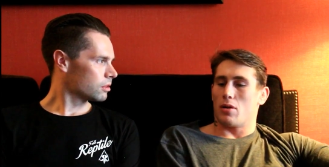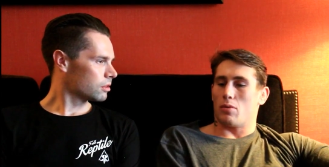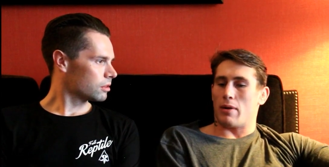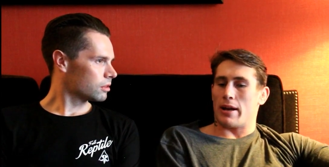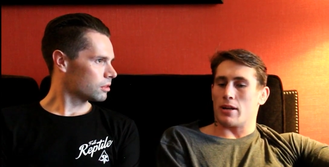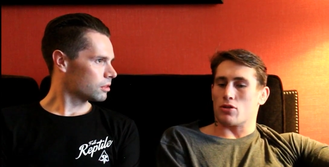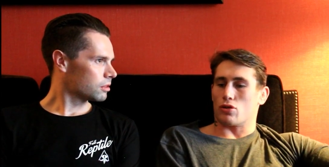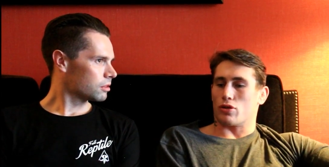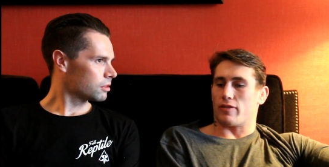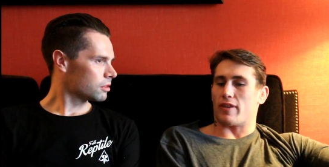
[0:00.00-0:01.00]
Speaker 1: weigh-ins
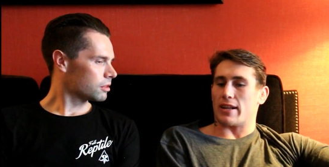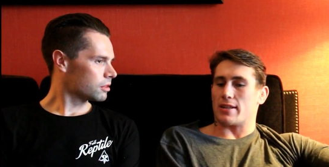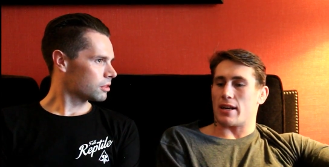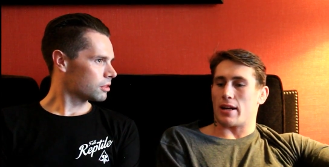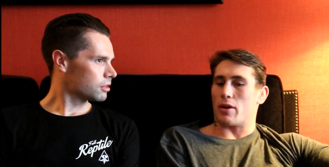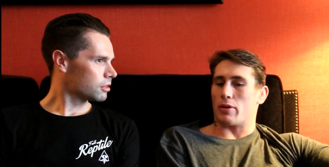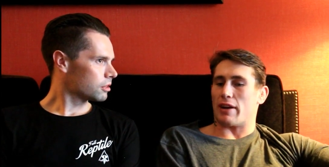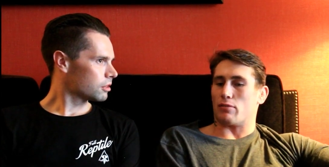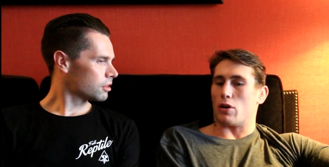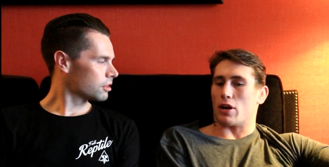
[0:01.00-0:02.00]
or the fight day, I only
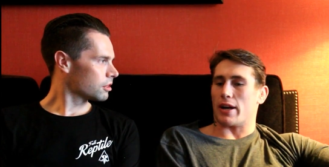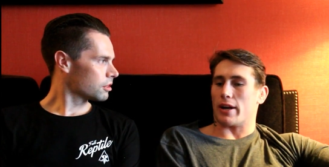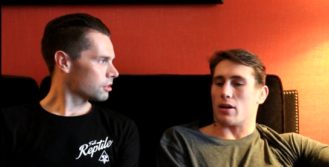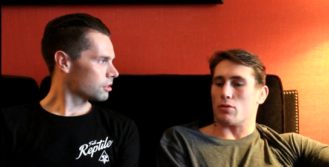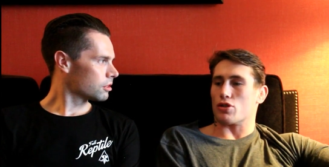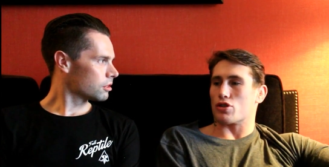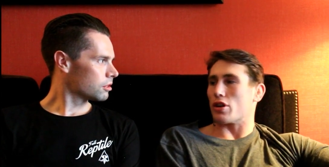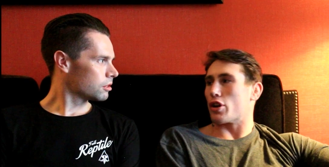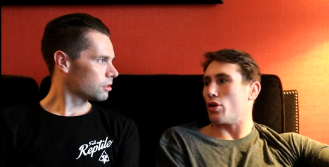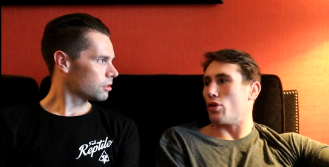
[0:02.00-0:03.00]
have one can of coke just to
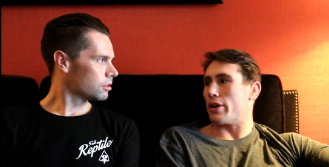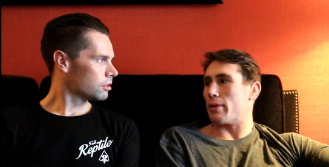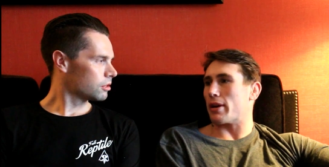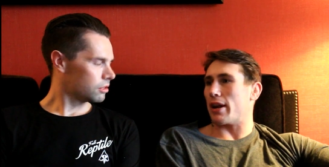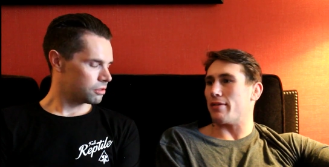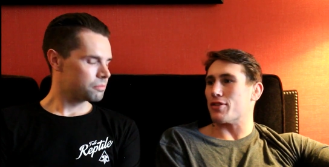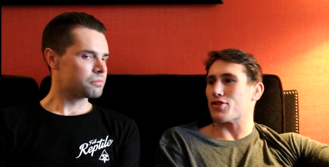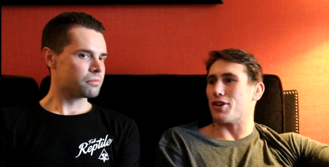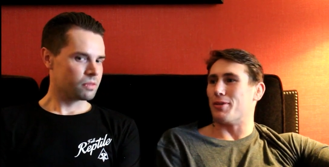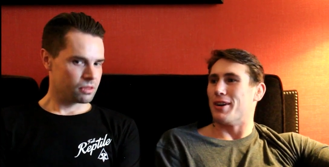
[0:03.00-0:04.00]
cure them cravings.
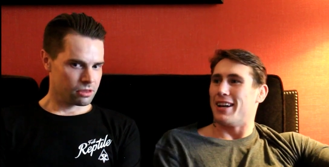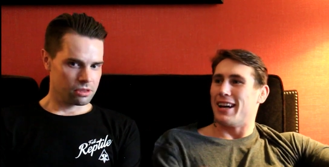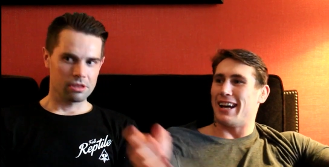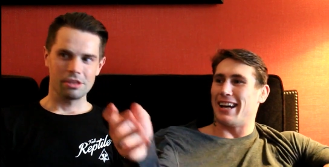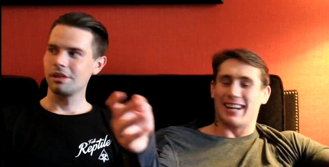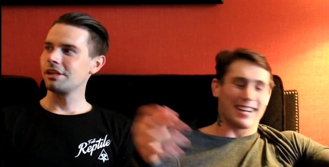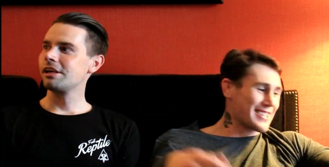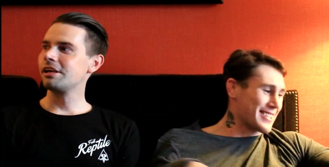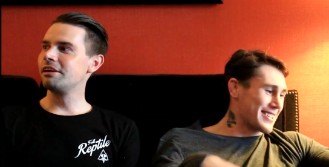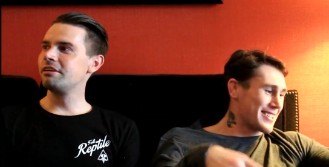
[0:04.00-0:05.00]
So here it
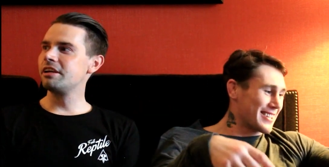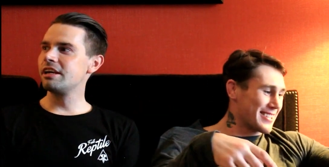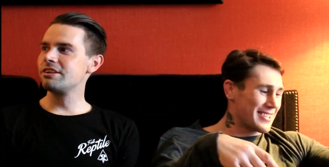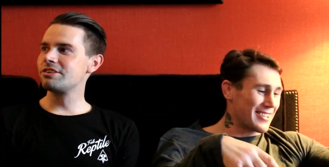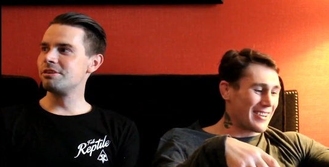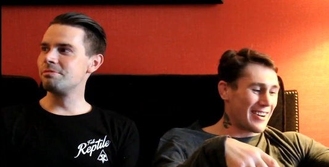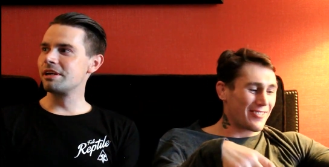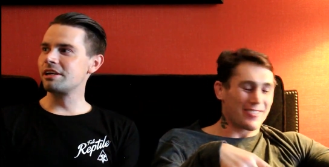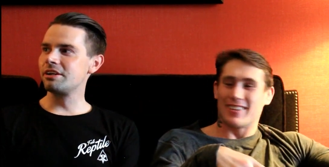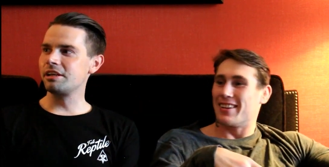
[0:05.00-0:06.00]
is. Let's, here it let's is. do oh it. Oh
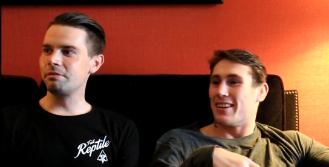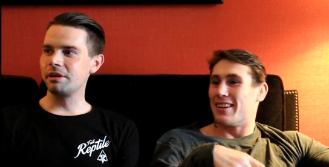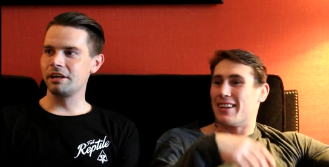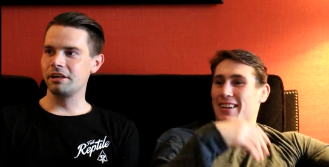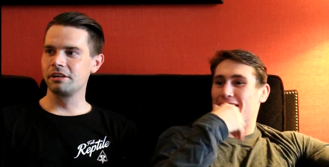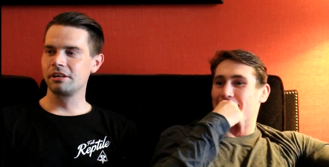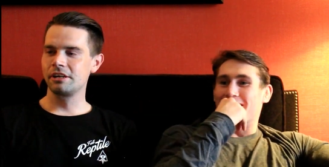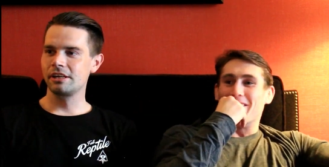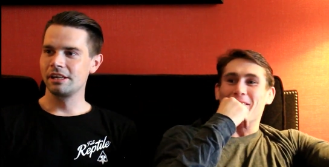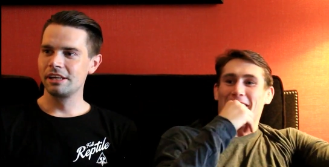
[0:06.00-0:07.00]
my
Speaker 2: god, here we go.
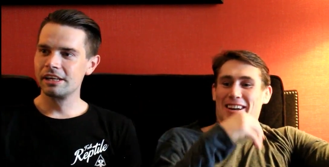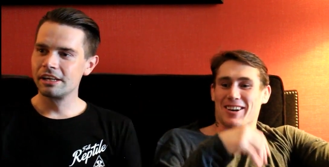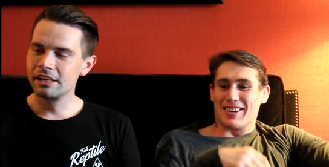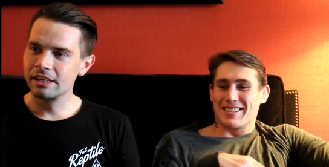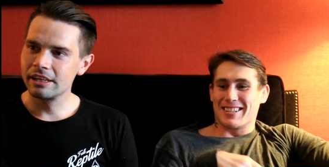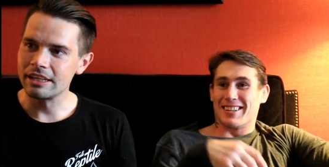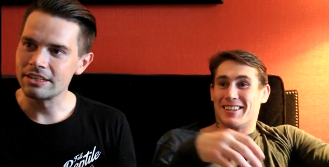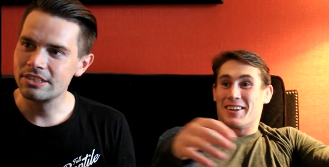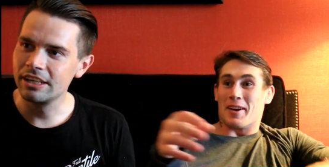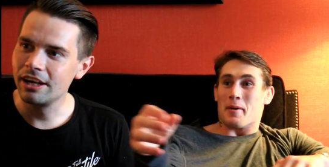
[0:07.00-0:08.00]
Speaker 1: Oh my god.
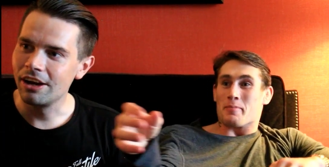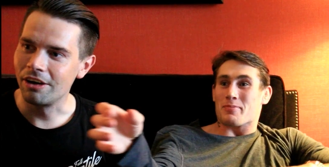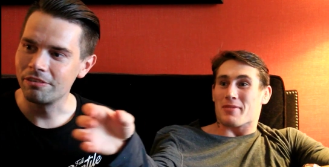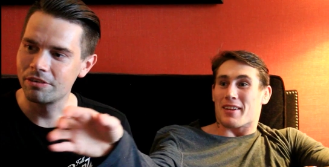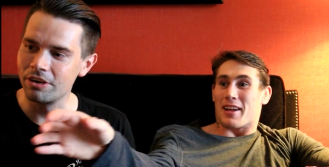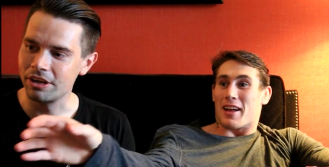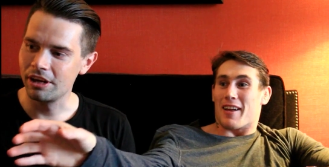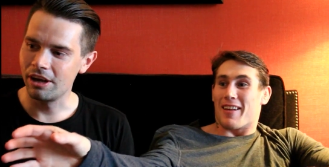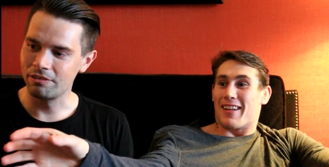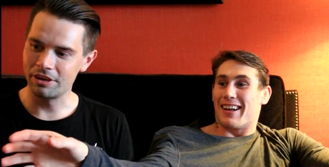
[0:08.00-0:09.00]
Speaker 2: Let's. Uh, I've got
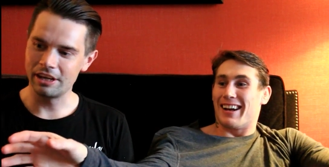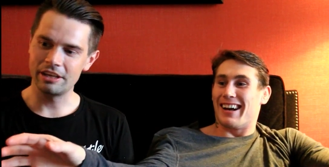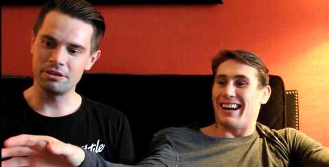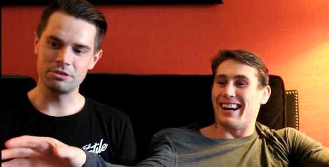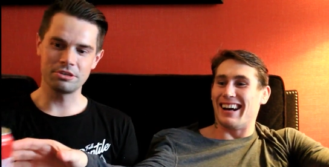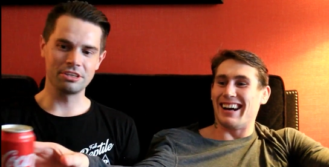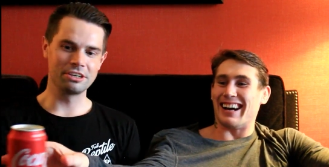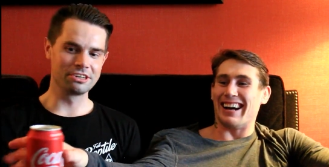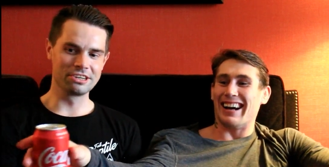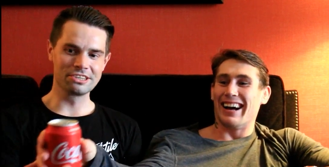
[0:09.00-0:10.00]
to. I've got to let you do
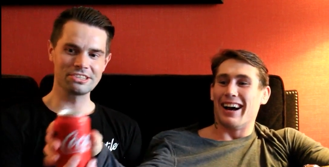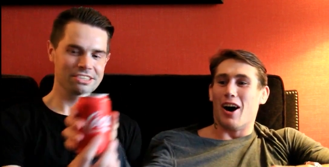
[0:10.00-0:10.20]
the honors.